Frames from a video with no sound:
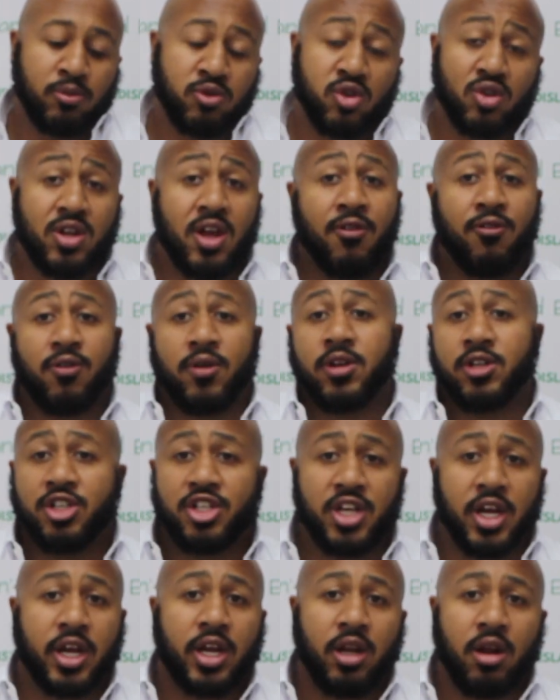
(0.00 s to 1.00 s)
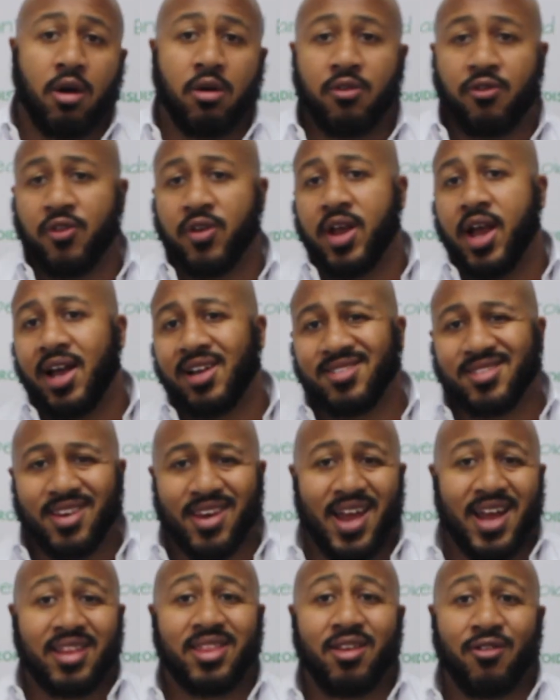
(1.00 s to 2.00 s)
So definitely check it out. If you guys
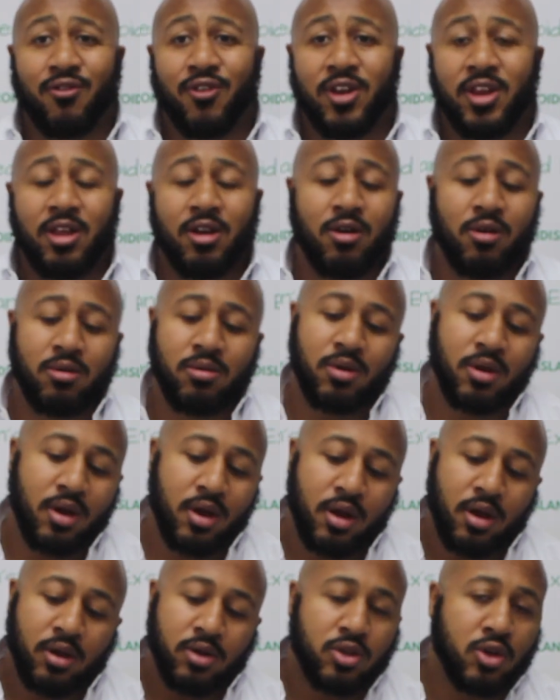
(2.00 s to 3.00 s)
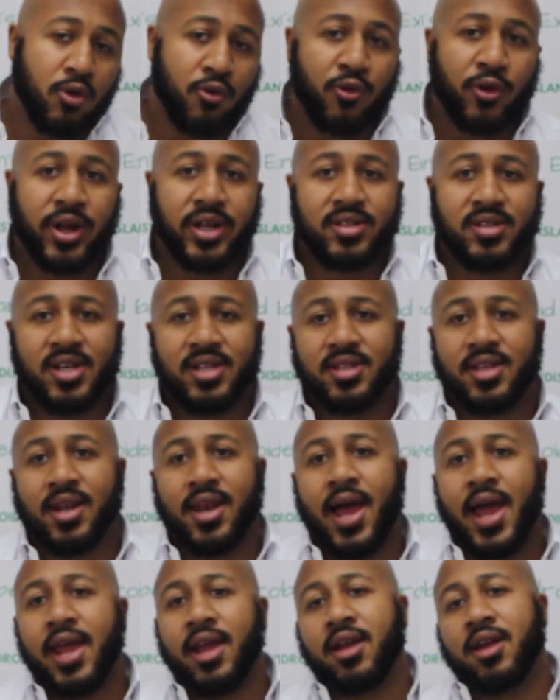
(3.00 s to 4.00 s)
like the video, don't forget to hit the
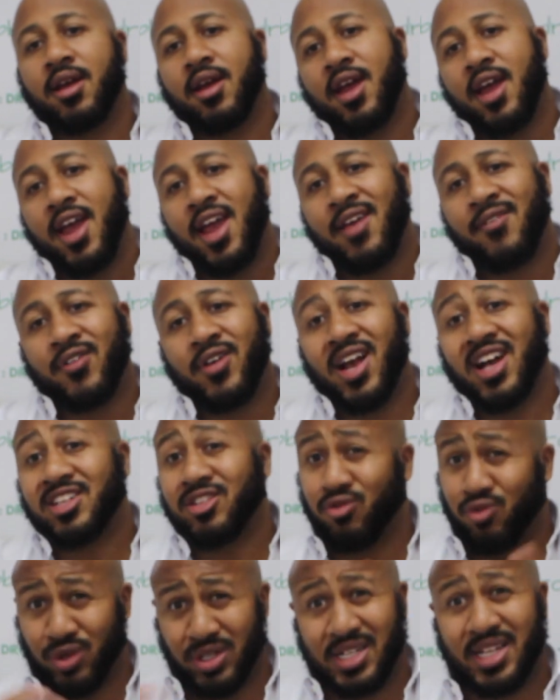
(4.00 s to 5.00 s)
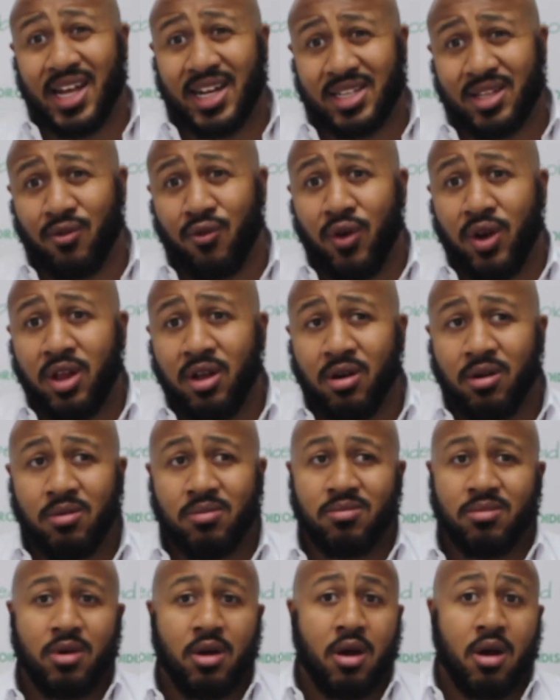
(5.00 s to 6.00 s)
like. If you guys really like the video,
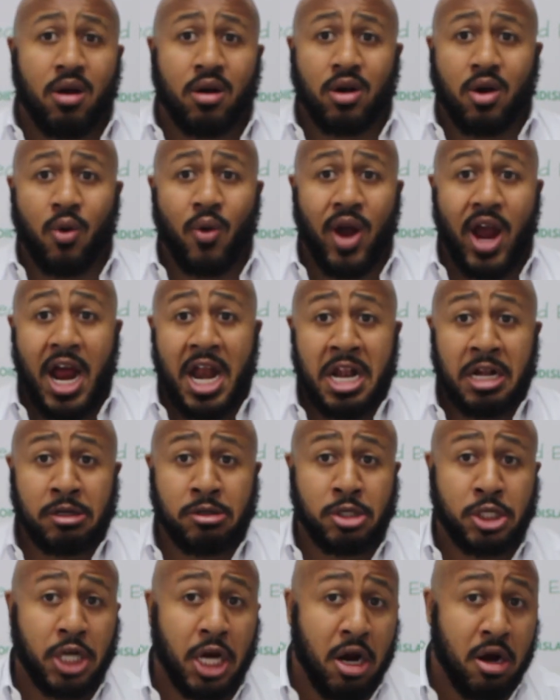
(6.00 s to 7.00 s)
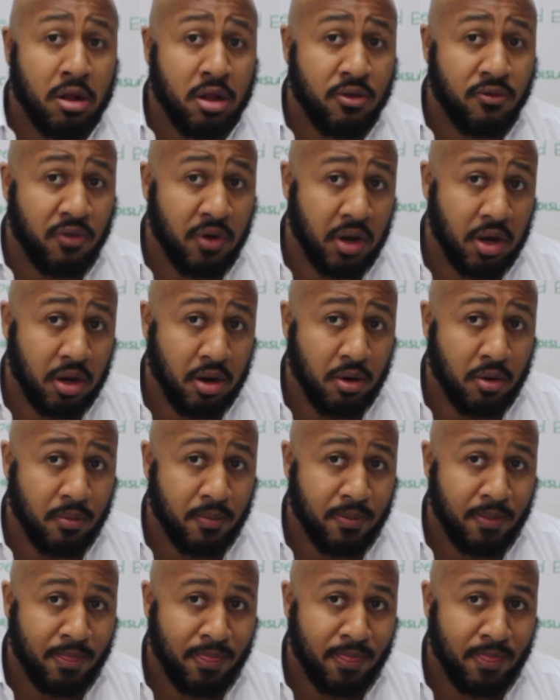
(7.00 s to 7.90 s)
go ahead and share the video.